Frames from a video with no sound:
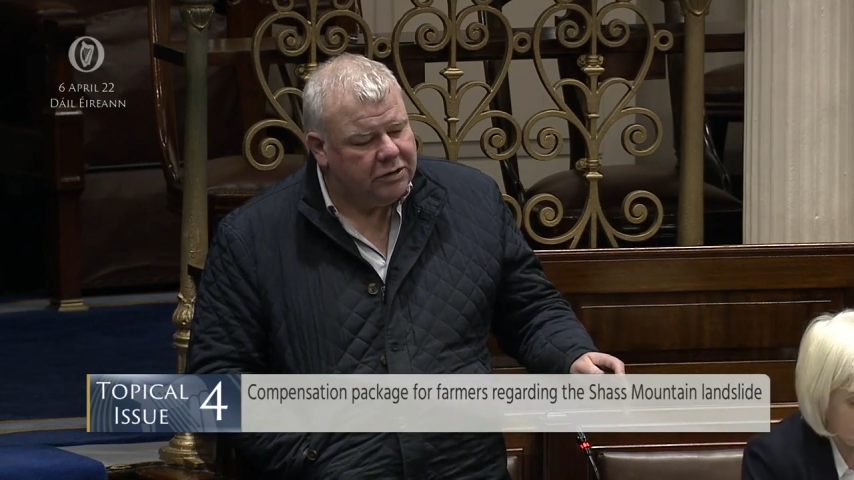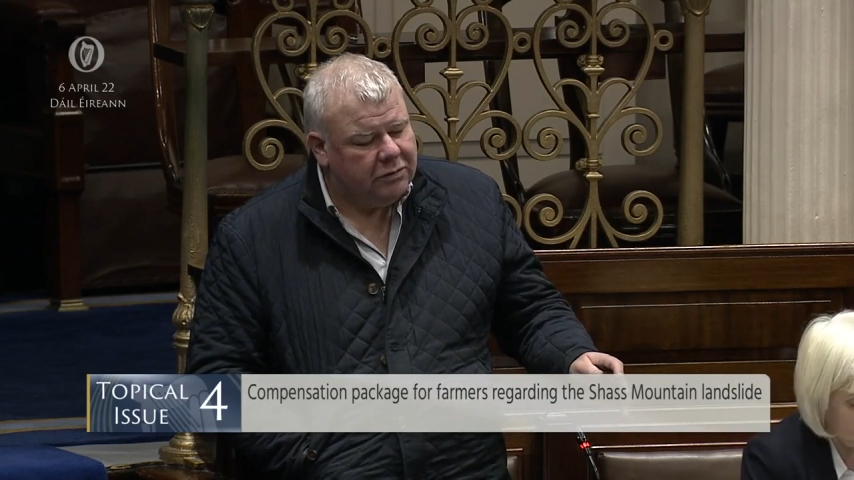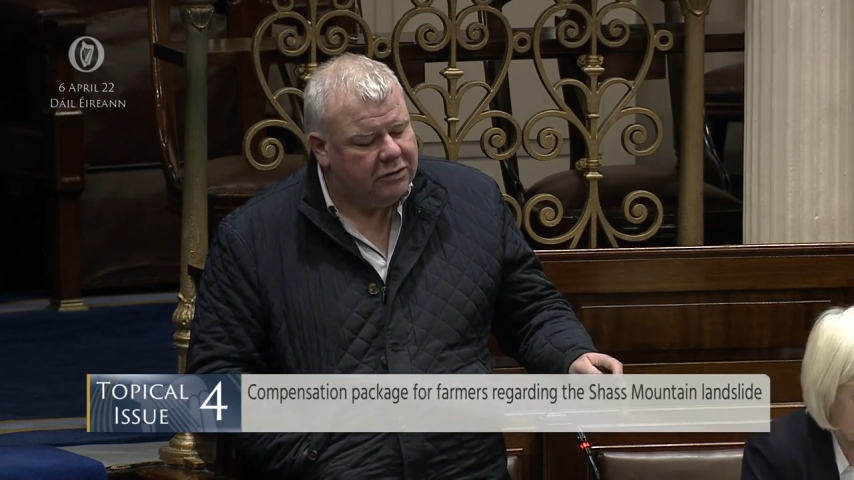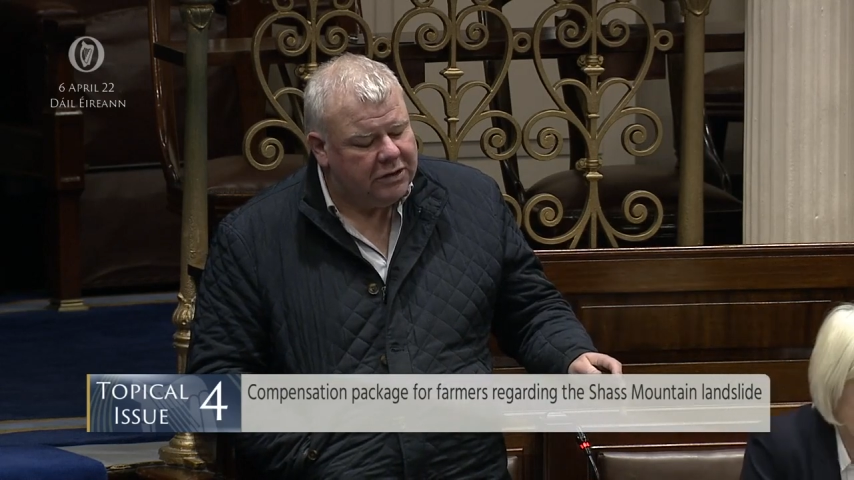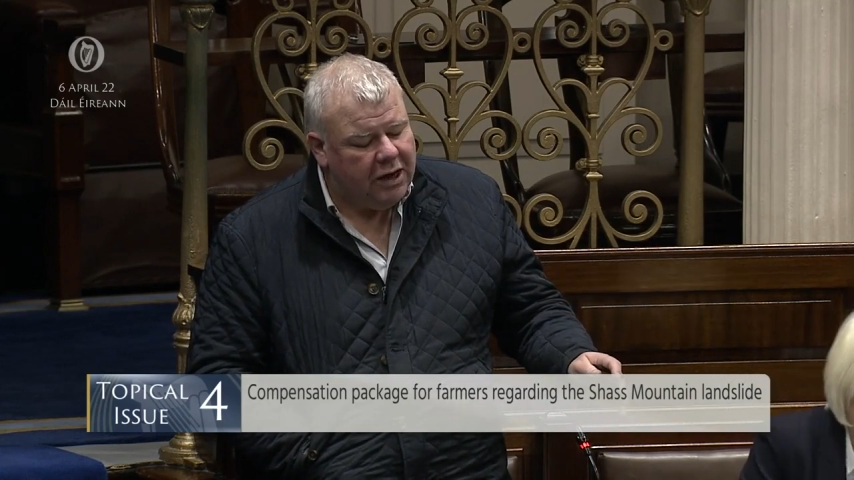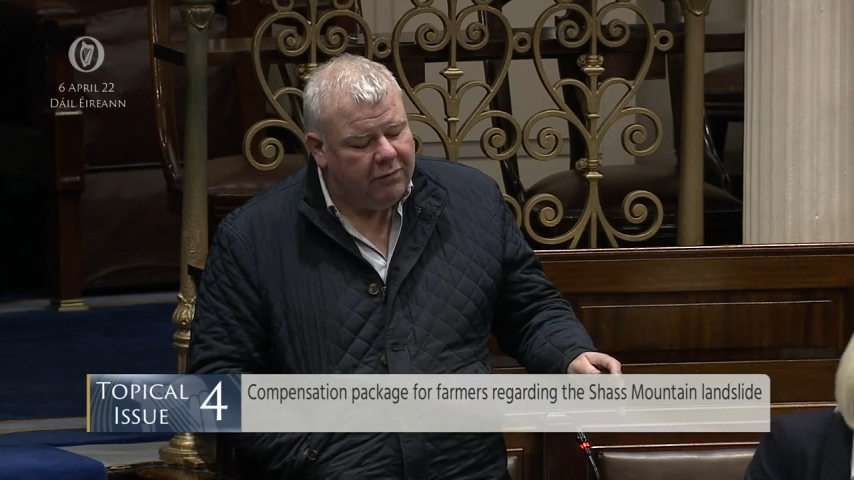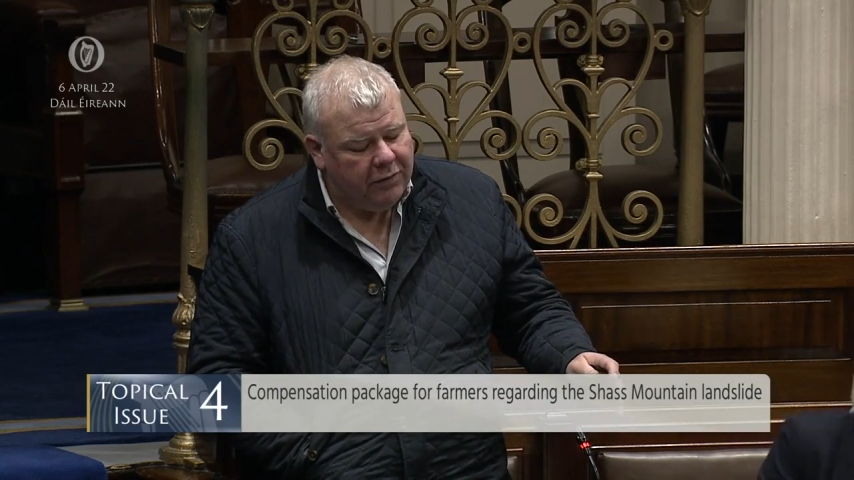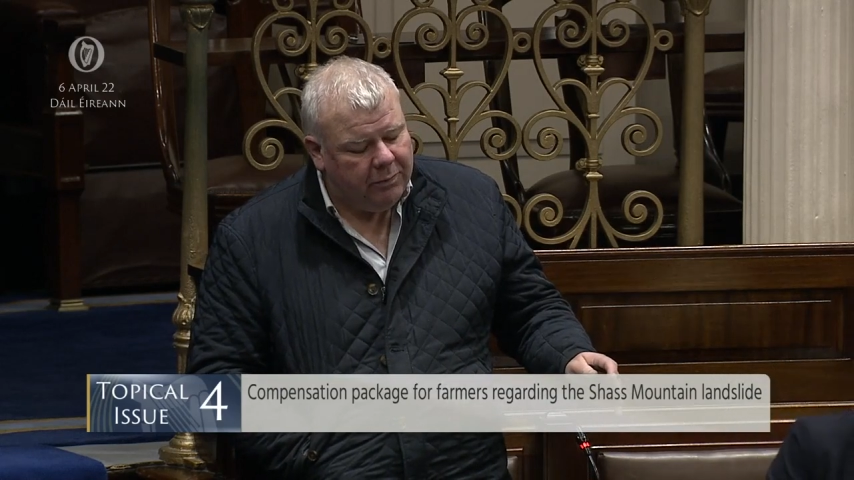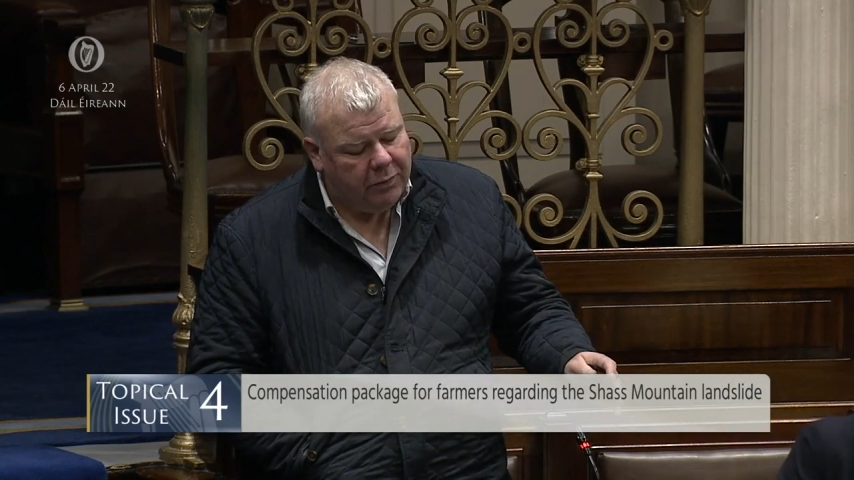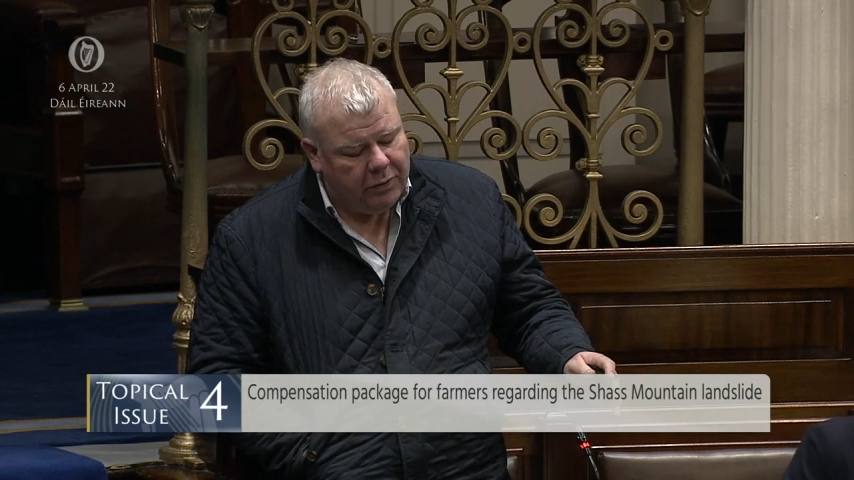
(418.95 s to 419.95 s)
to resolve it
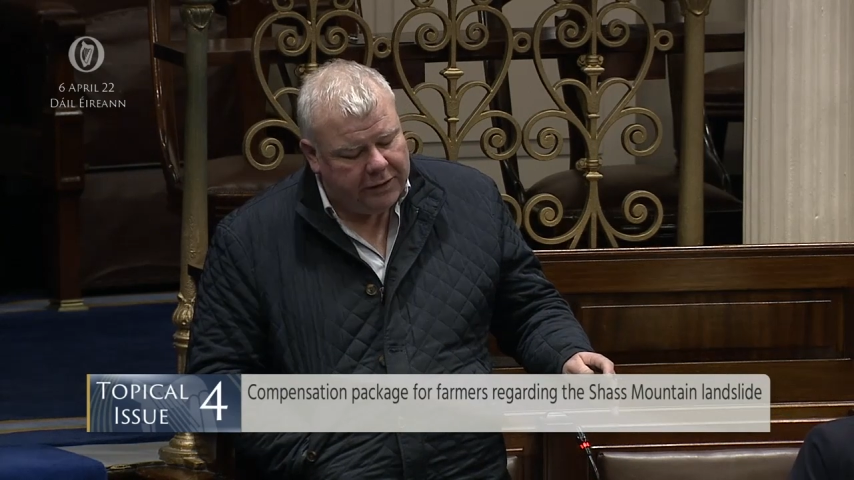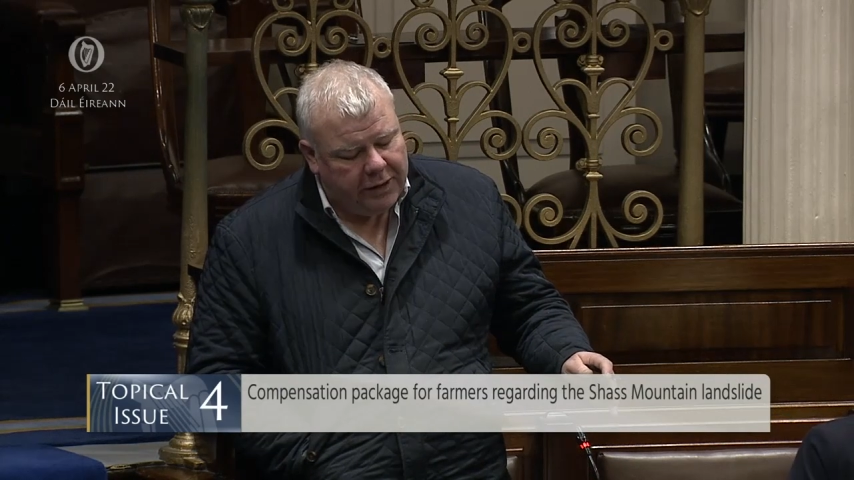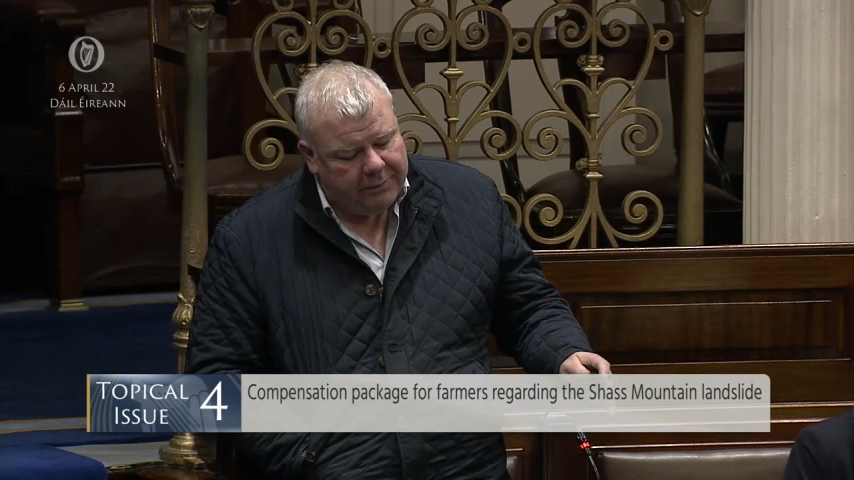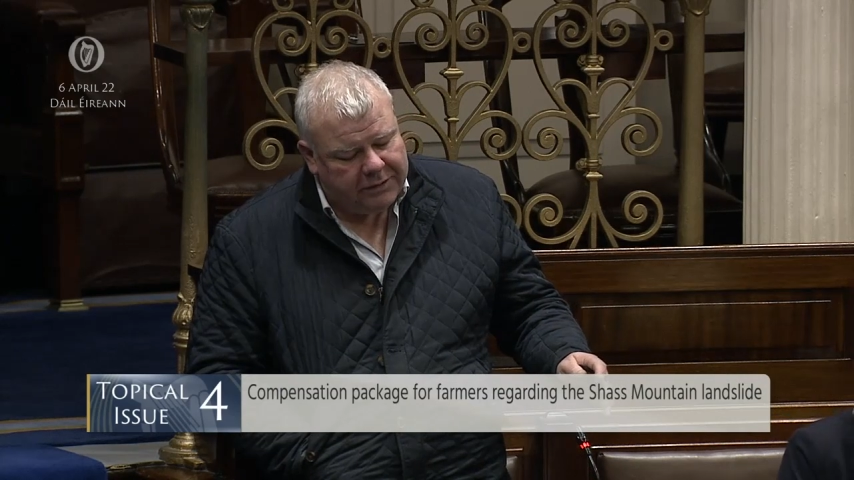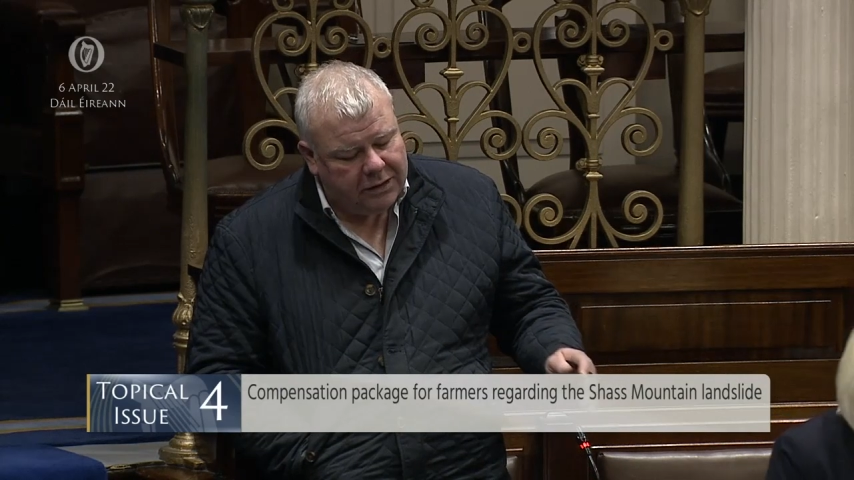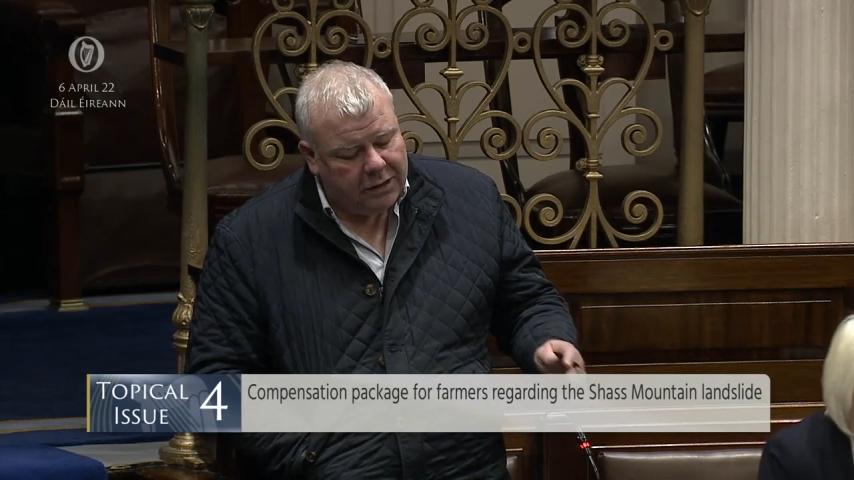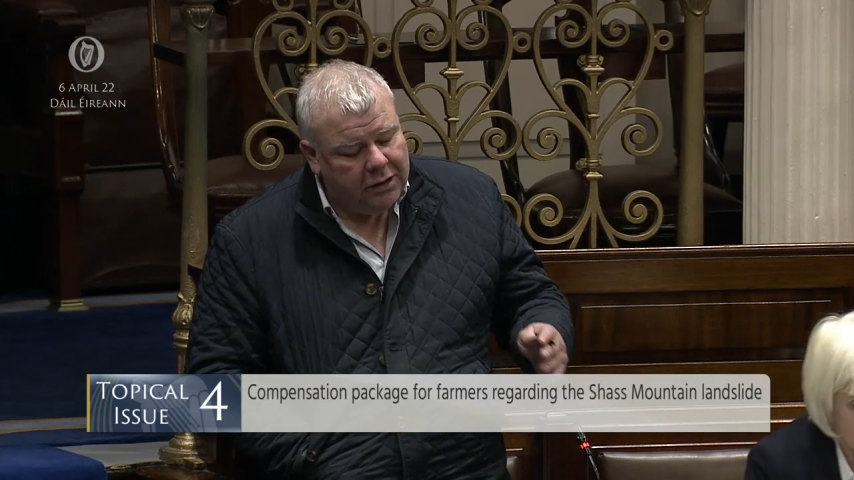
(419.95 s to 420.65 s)
in Pollathomas,